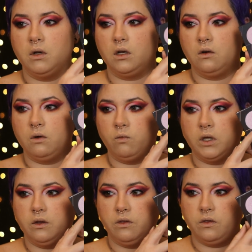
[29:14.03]
I'm going to go
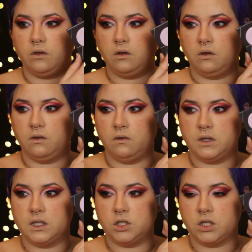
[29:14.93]
in with
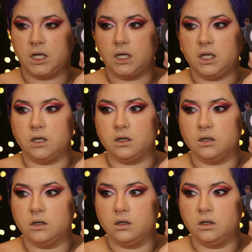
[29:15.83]
this shade
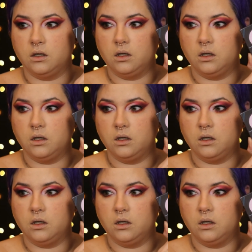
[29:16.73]
here,